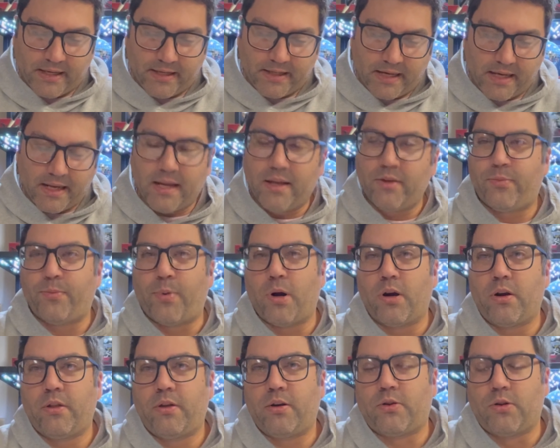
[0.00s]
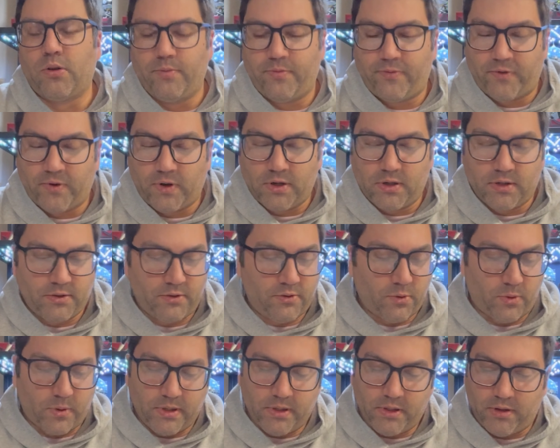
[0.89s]
to get it as part of the group for
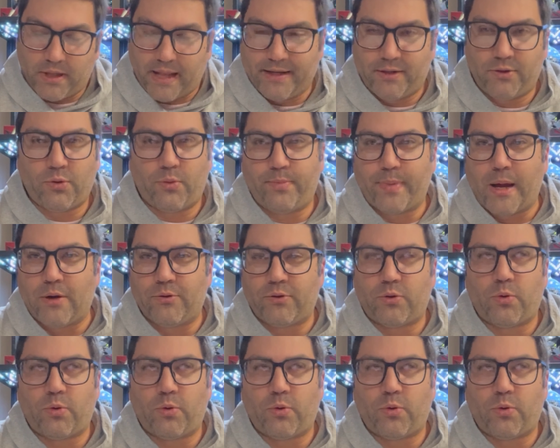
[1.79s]
about